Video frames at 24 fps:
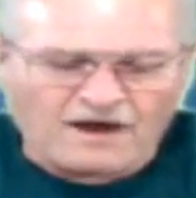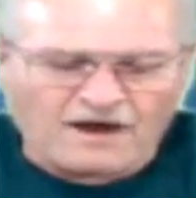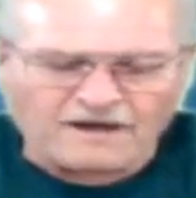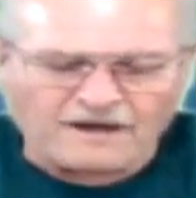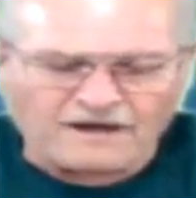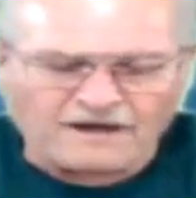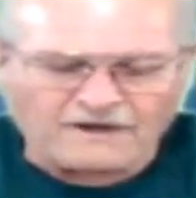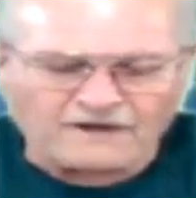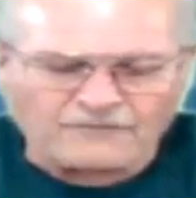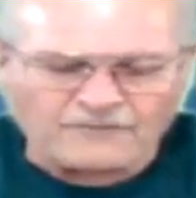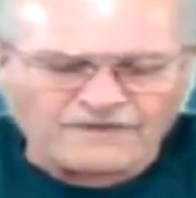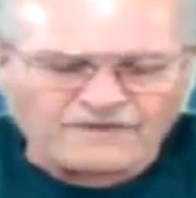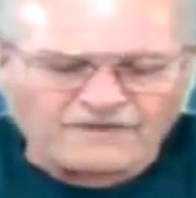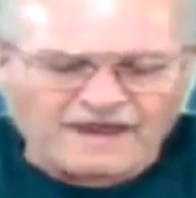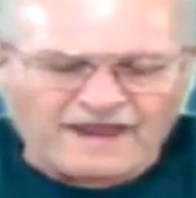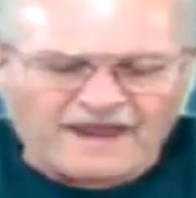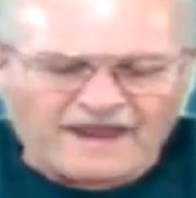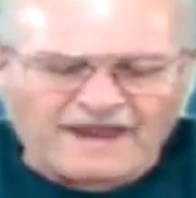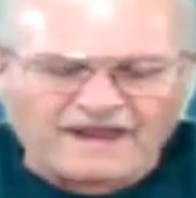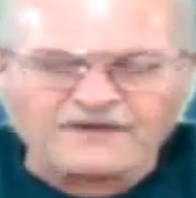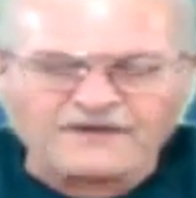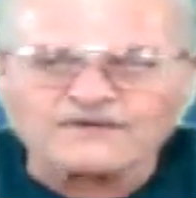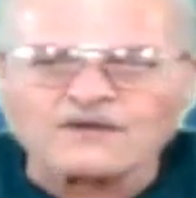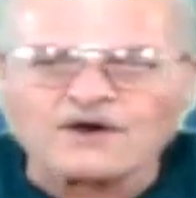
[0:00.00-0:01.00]
With a
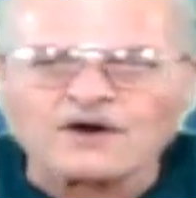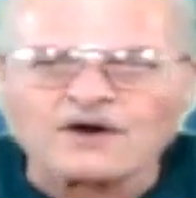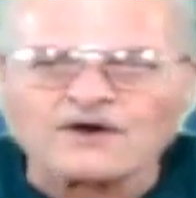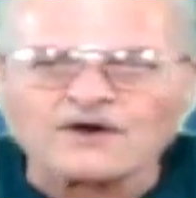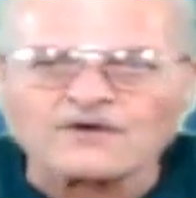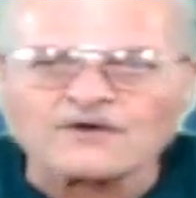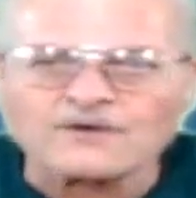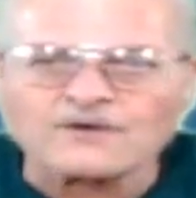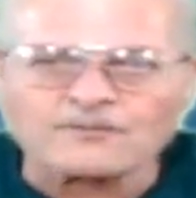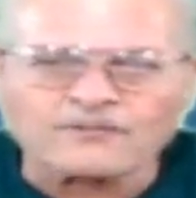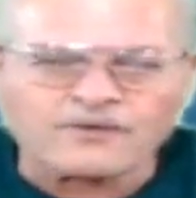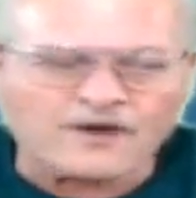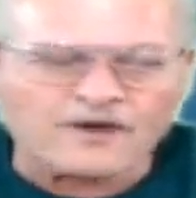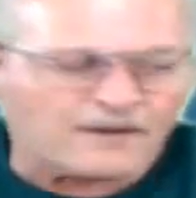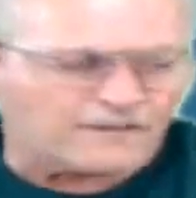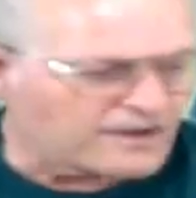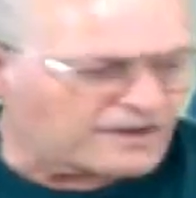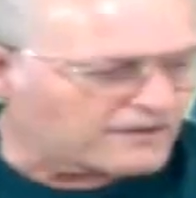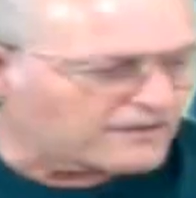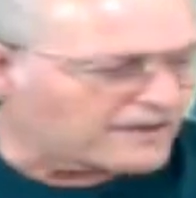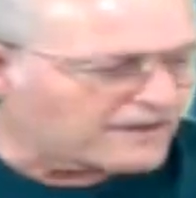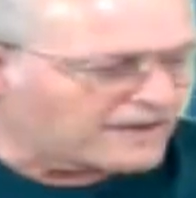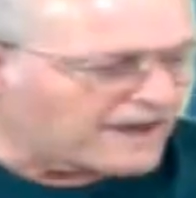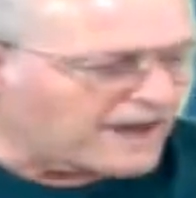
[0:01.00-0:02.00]
hacksaw you're probably
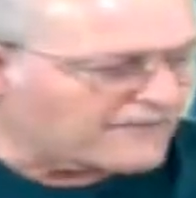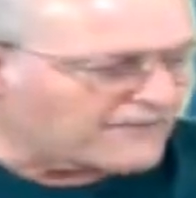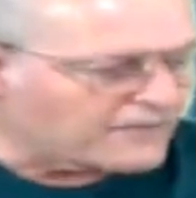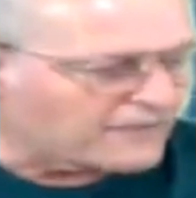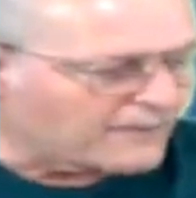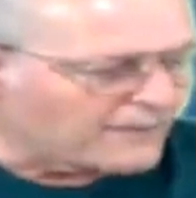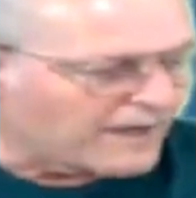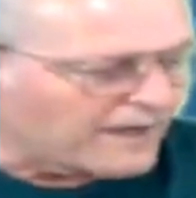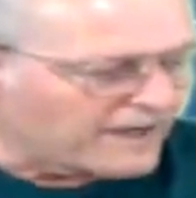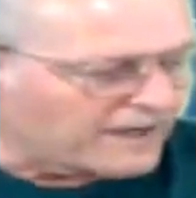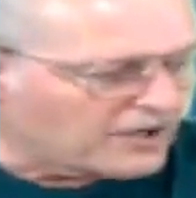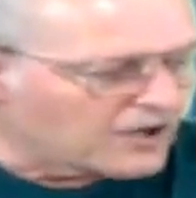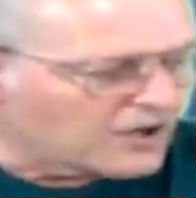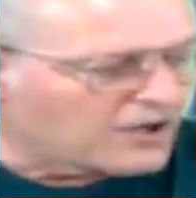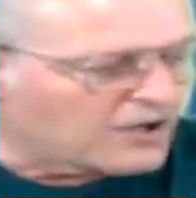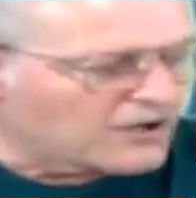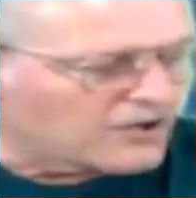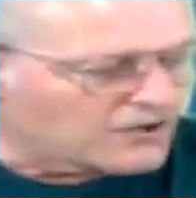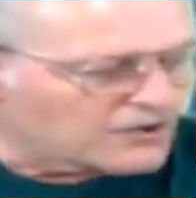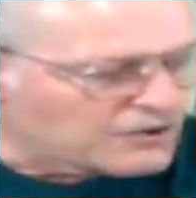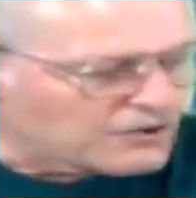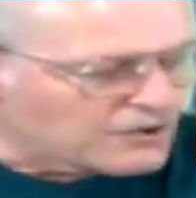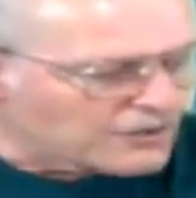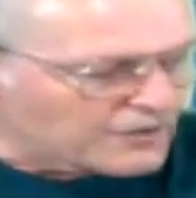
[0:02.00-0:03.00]
going to have to make
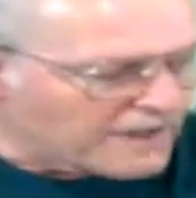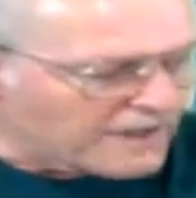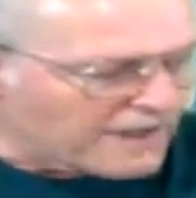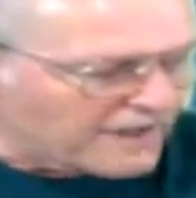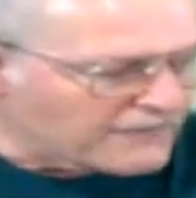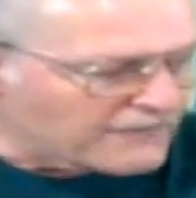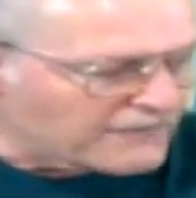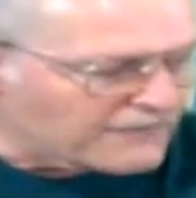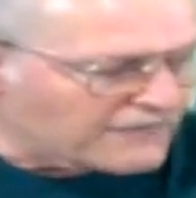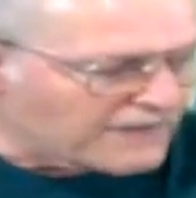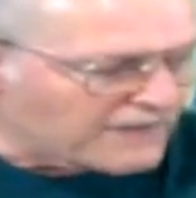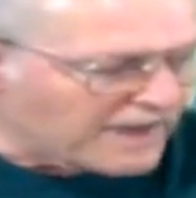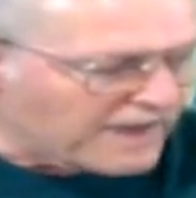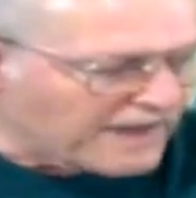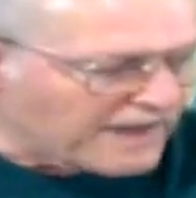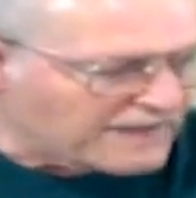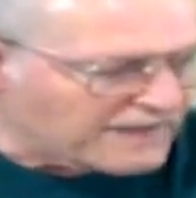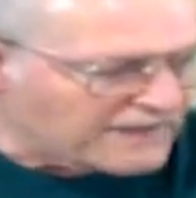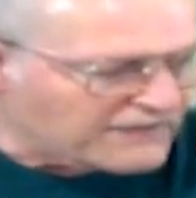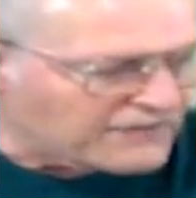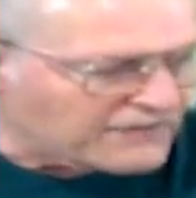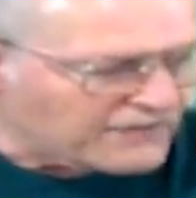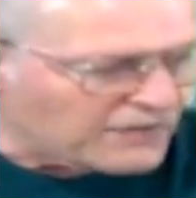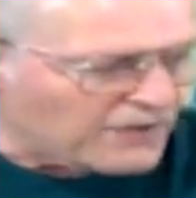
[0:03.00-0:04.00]
2 cuts, and
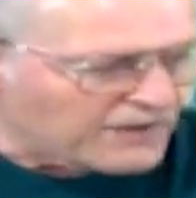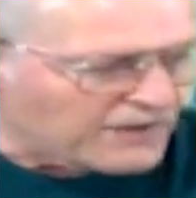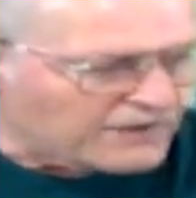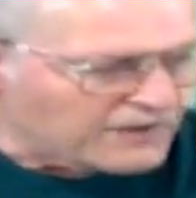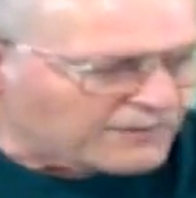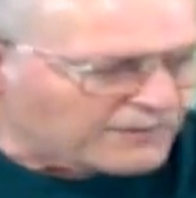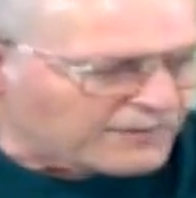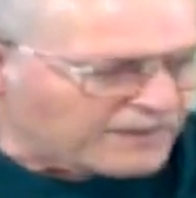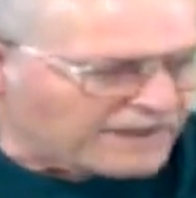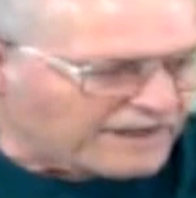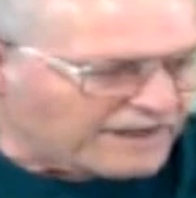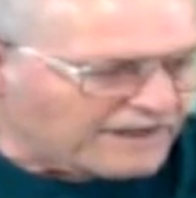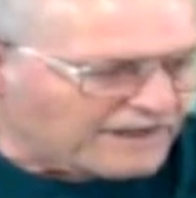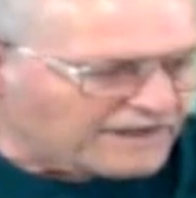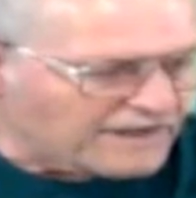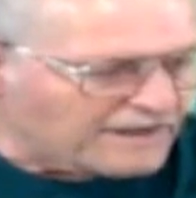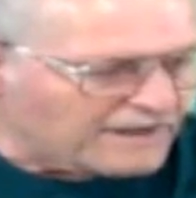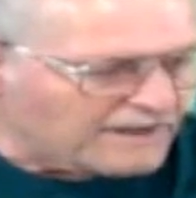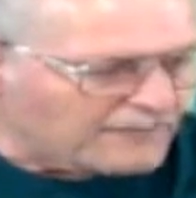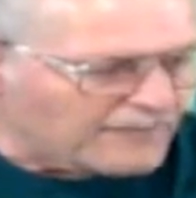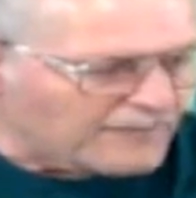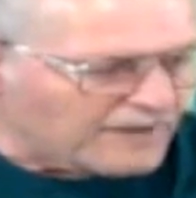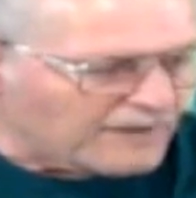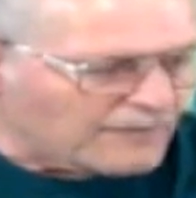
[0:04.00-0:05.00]
it's going to be a little
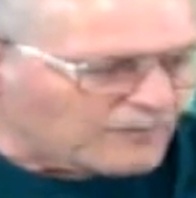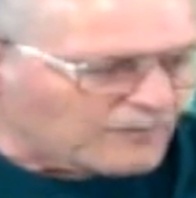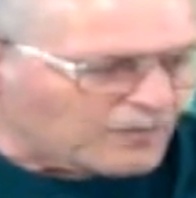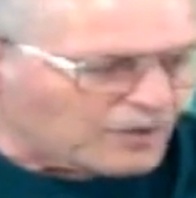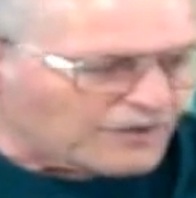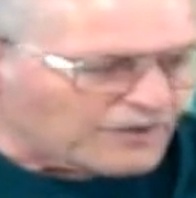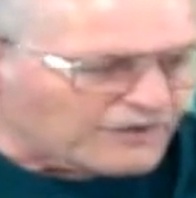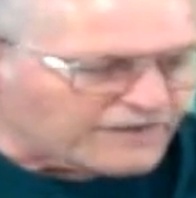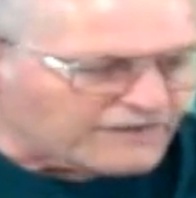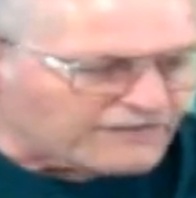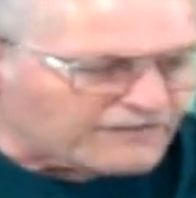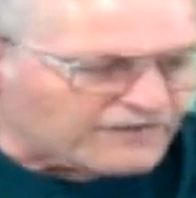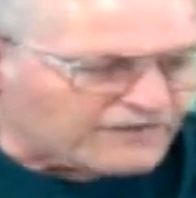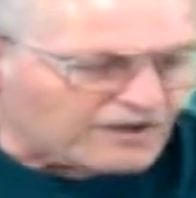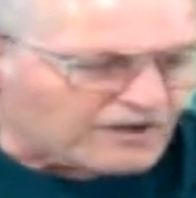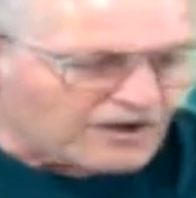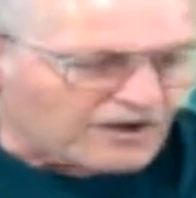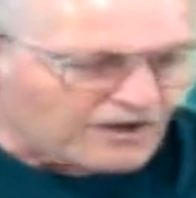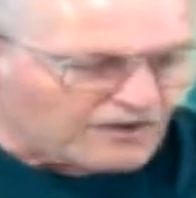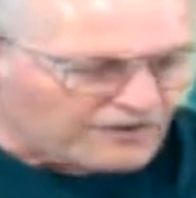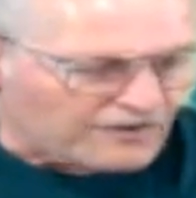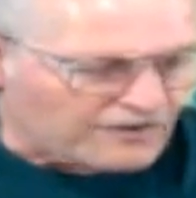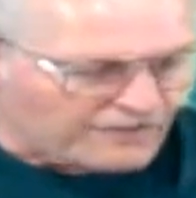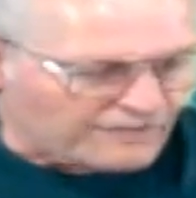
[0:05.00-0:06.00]
bit more
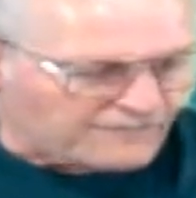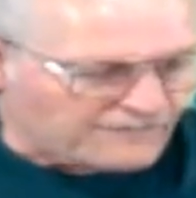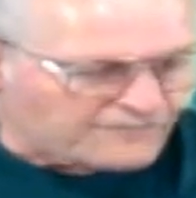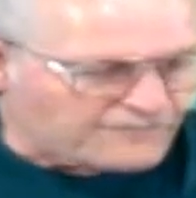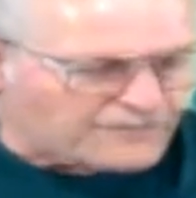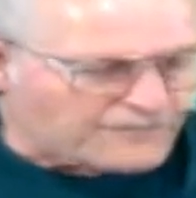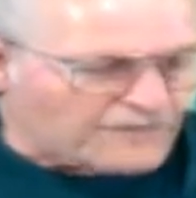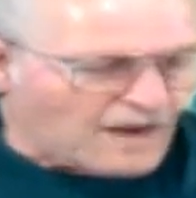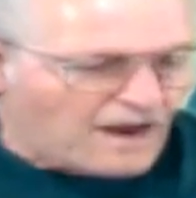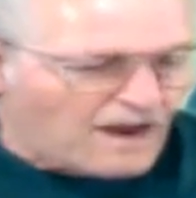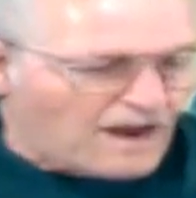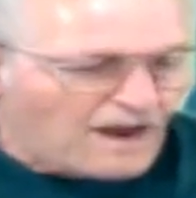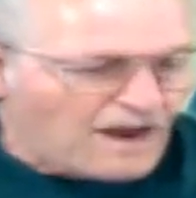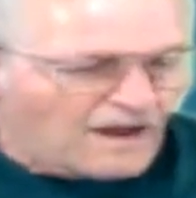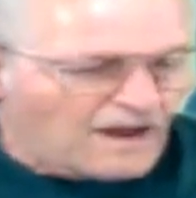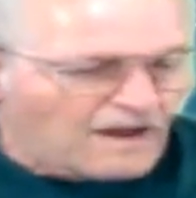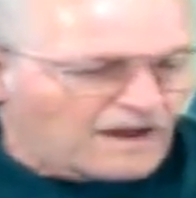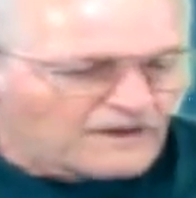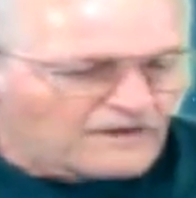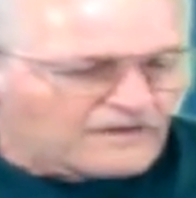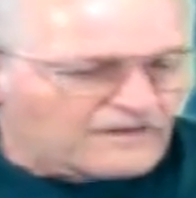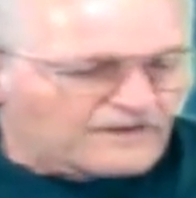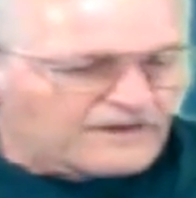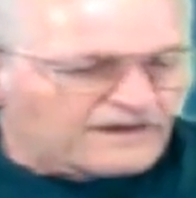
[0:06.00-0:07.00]
difficult.
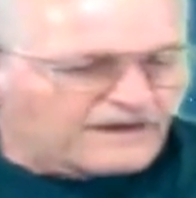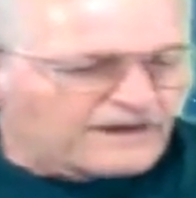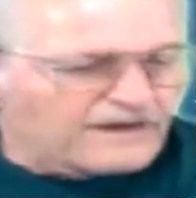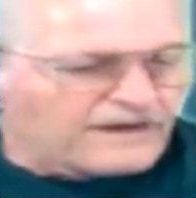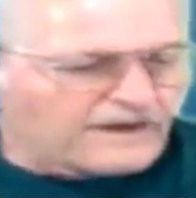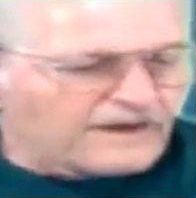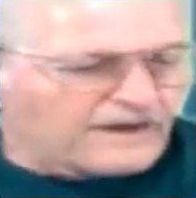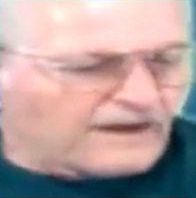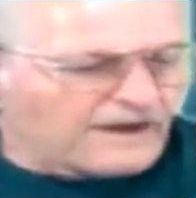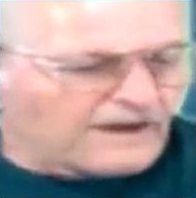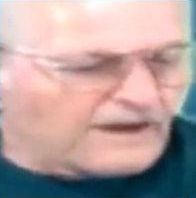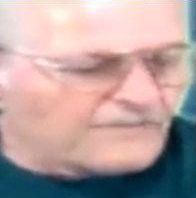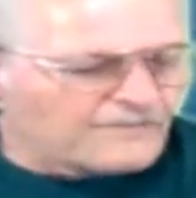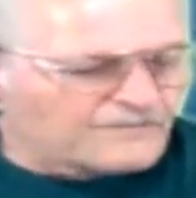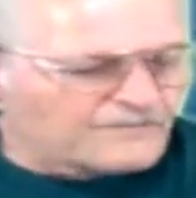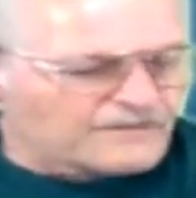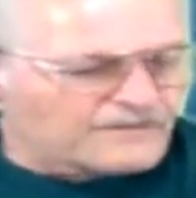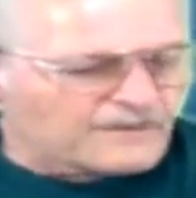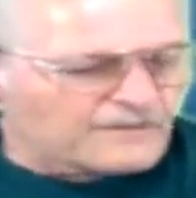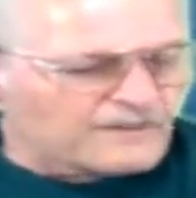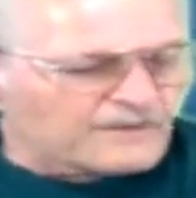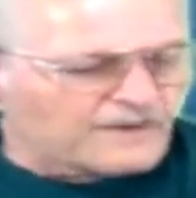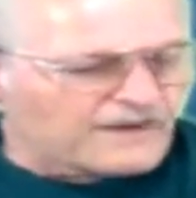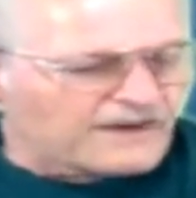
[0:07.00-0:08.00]

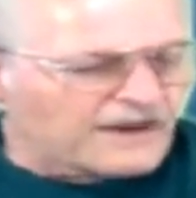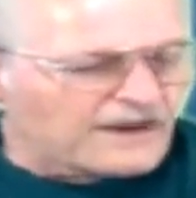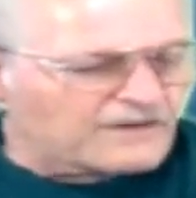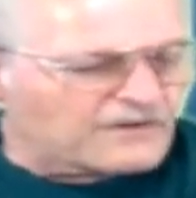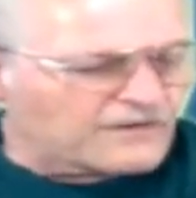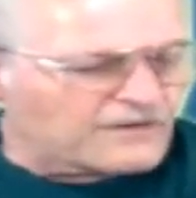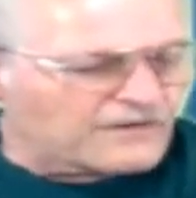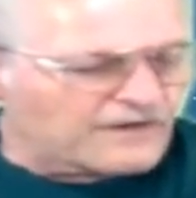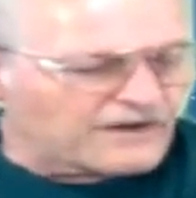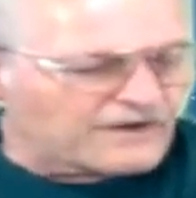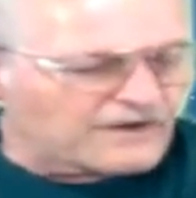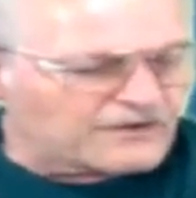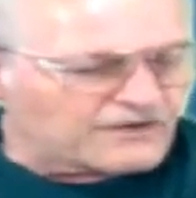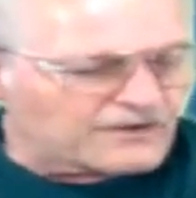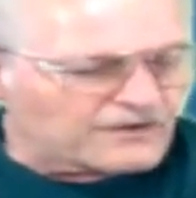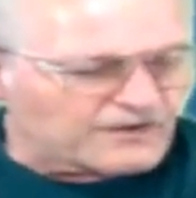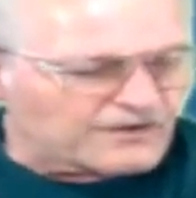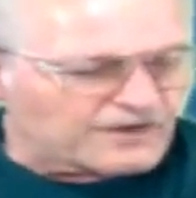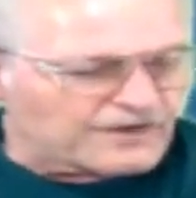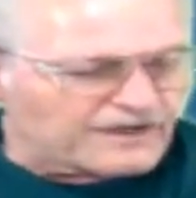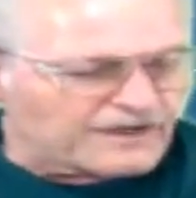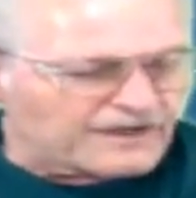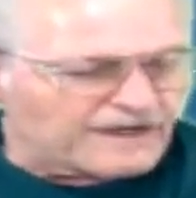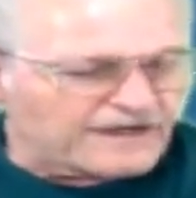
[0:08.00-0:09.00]
Some of the other things you're
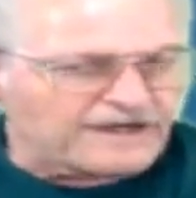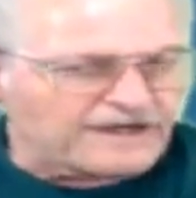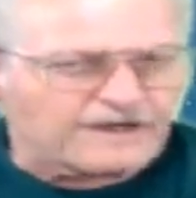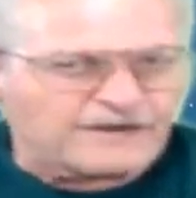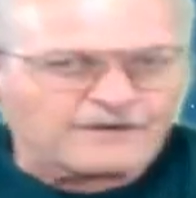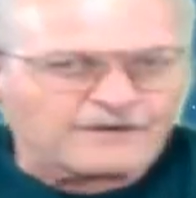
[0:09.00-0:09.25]
going to need